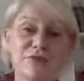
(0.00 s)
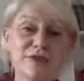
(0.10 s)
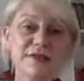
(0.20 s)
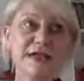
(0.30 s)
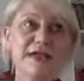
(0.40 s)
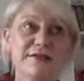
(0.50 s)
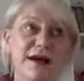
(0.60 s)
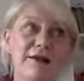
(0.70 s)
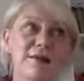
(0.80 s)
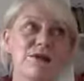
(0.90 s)
just taking
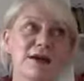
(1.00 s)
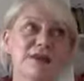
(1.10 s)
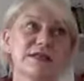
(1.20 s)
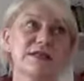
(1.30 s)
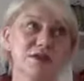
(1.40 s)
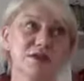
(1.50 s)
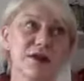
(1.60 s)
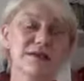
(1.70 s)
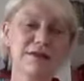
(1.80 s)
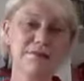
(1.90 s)
time to actually
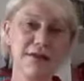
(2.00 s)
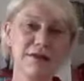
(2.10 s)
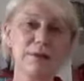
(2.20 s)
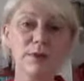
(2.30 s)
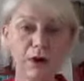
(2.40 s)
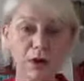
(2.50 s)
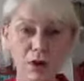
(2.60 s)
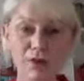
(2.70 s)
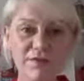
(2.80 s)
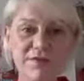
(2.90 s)
start something.
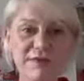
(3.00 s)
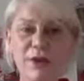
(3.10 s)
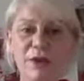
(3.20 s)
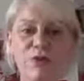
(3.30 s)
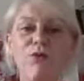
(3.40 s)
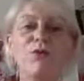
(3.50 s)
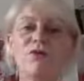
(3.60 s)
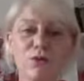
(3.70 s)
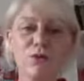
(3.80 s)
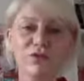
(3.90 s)
Obviously, we can't all
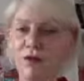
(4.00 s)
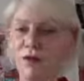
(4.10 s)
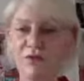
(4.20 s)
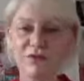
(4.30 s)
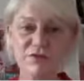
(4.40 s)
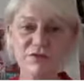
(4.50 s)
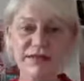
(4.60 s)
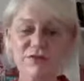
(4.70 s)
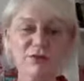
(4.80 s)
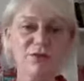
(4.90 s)
afford to go on a
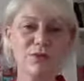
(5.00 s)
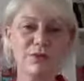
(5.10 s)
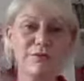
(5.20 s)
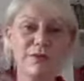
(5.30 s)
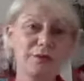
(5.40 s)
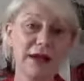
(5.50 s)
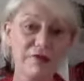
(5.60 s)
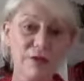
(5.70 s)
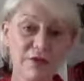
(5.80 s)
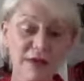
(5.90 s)
retreat, or
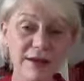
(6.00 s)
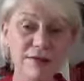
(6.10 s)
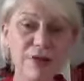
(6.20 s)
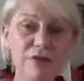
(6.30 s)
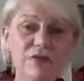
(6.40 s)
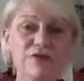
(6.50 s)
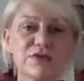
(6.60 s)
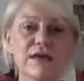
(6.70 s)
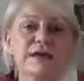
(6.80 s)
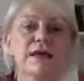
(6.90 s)
haven't got the time to go on a
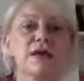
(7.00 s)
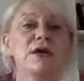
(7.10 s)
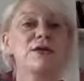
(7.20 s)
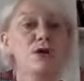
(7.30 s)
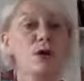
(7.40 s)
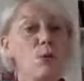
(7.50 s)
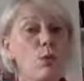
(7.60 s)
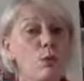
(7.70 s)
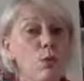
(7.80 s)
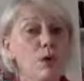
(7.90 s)
retreat.
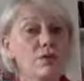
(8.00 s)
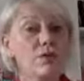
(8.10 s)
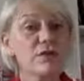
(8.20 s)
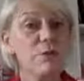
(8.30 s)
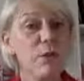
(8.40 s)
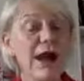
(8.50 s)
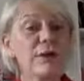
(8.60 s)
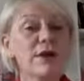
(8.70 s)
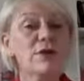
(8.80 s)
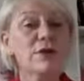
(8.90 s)
So
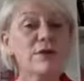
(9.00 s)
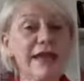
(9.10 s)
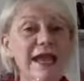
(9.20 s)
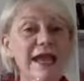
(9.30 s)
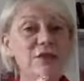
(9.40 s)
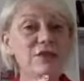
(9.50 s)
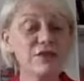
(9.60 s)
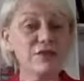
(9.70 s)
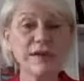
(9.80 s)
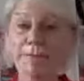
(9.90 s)
how can you create a
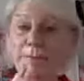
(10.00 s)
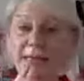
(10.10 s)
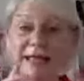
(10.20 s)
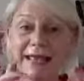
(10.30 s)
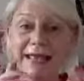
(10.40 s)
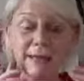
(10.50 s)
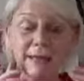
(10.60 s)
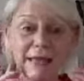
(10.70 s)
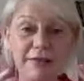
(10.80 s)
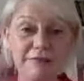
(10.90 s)
retreat? It can
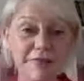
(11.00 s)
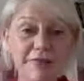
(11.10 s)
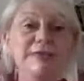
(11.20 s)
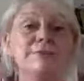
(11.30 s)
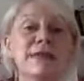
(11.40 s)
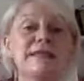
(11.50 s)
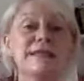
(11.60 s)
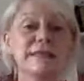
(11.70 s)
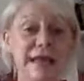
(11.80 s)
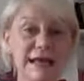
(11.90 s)
be 15
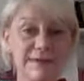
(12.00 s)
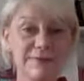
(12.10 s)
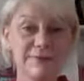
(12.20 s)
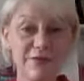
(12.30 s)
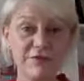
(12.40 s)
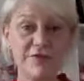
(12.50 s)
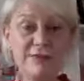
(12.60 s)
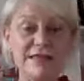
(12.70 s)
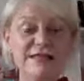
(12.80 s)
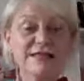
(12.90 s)
minutes a day
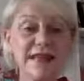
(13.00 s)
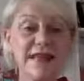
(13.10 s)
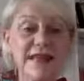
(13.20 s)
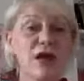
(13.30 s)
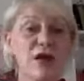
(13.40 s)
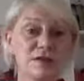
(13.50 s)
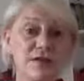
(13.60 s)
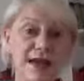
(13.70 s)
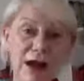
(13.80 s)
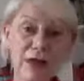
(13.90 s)
to
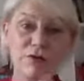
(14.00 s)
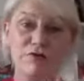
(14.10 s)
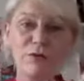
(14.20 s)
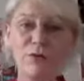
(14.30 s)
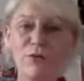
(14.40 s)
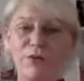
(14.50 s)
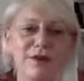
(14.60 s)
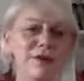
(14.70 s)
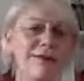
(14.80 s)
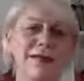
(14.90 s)
get out of your,
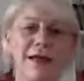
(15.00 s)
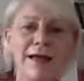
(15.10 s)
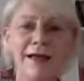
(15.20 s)
you know,